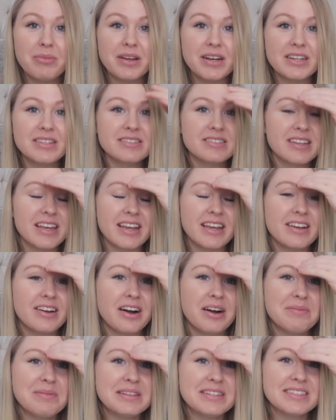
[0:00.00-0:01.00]
but it's like
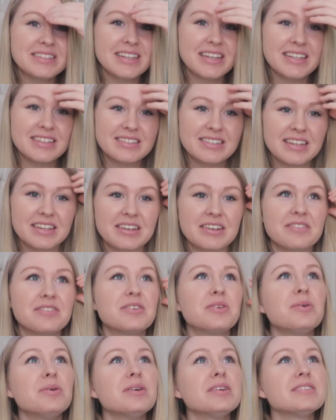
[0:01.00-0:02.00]
common sense, like
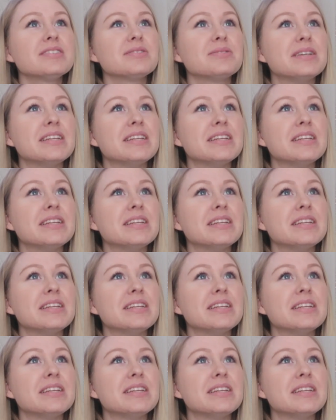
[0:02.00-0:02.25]
of course